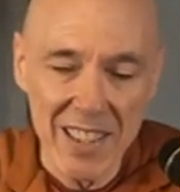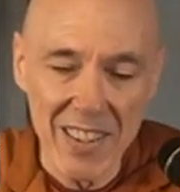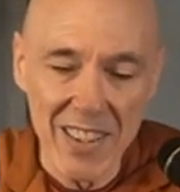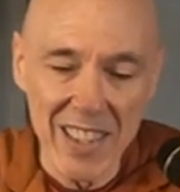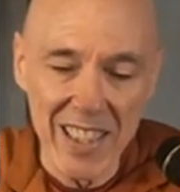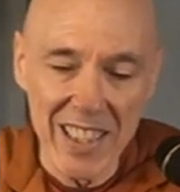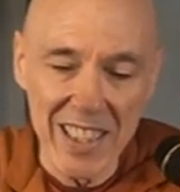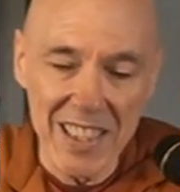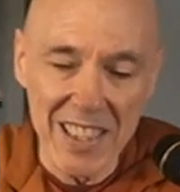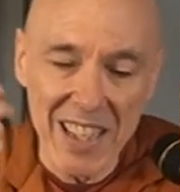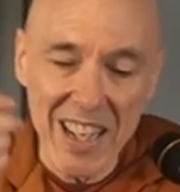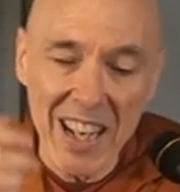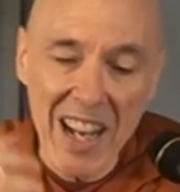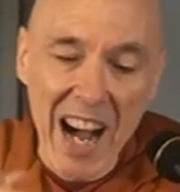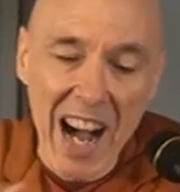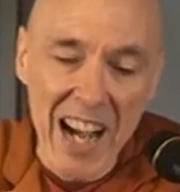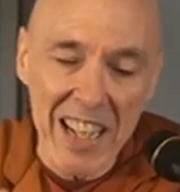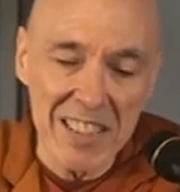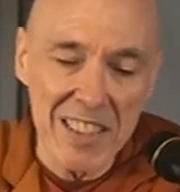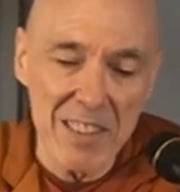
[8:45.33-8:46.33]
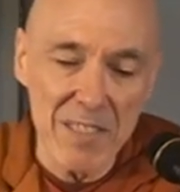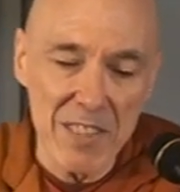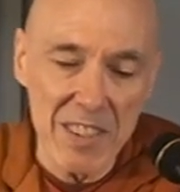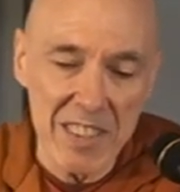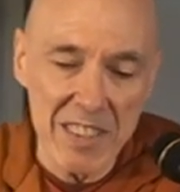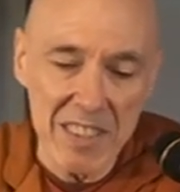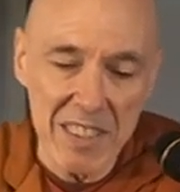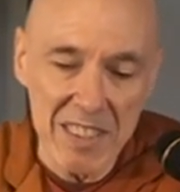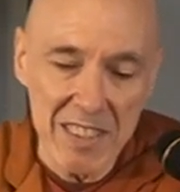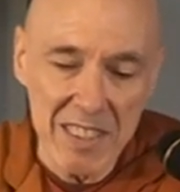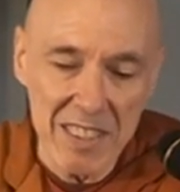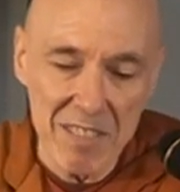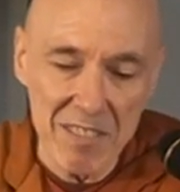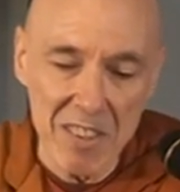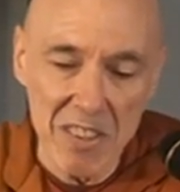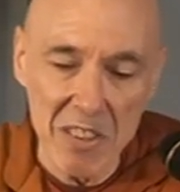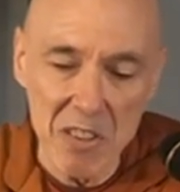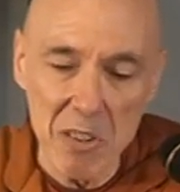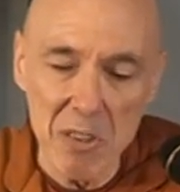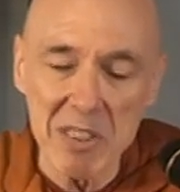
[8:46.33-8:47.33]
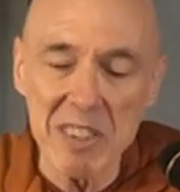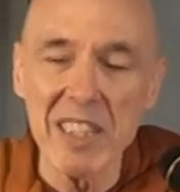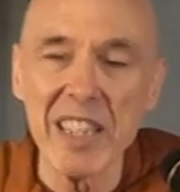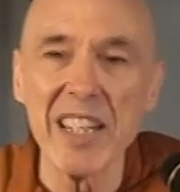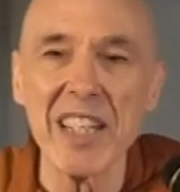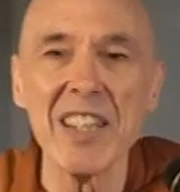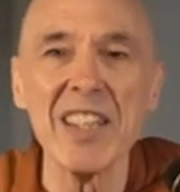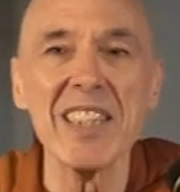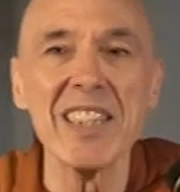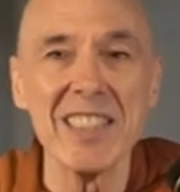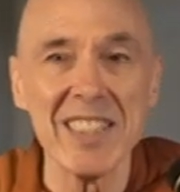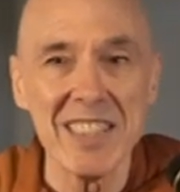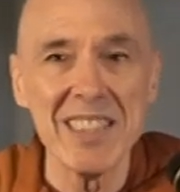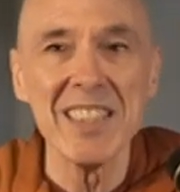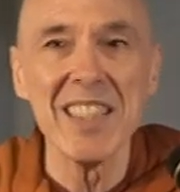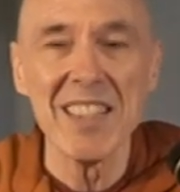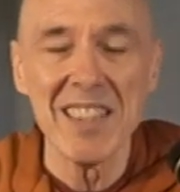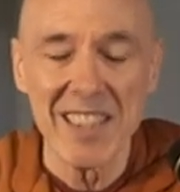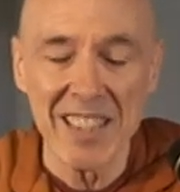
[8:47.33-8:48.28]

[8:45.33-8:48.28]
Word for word: the asavas, reducing these